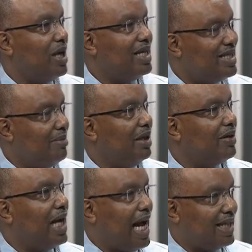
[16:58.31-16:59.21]
a similar
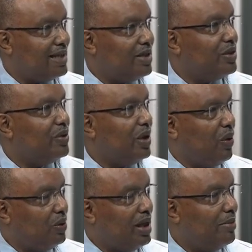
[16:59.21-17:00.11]
access to the
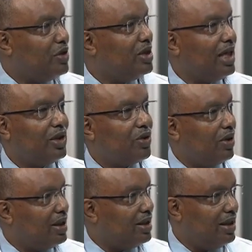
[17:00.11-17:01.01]
old images
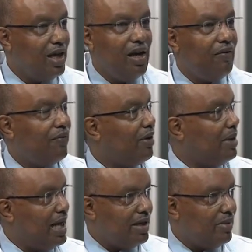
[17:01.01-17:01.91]
electronically from
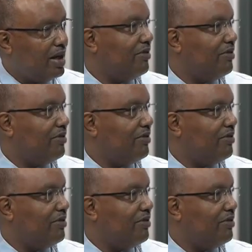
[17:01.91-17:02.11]
anywhere,